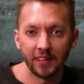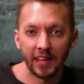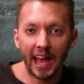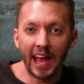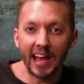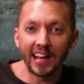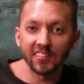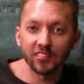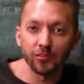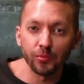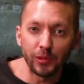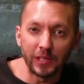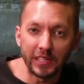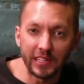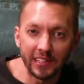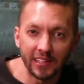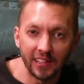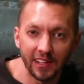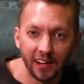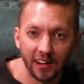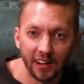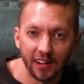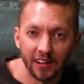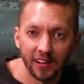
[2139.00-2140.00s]
As
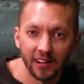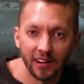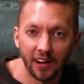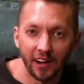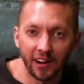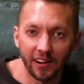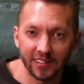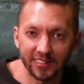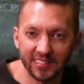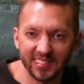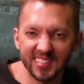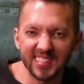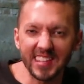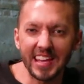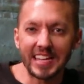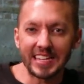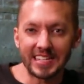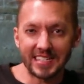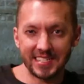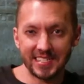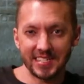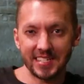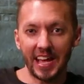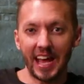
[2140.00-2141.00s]
we are
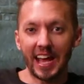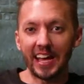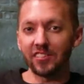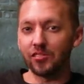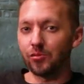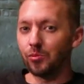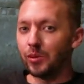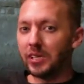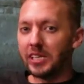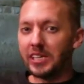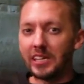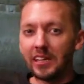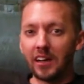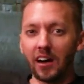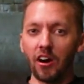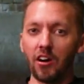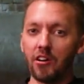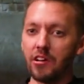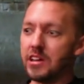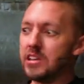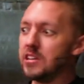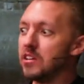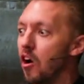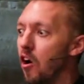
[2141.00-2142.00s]
sent, as we
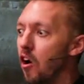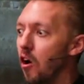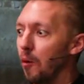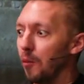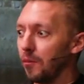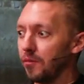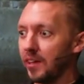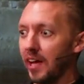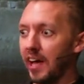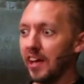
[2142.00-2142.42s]
are in homes,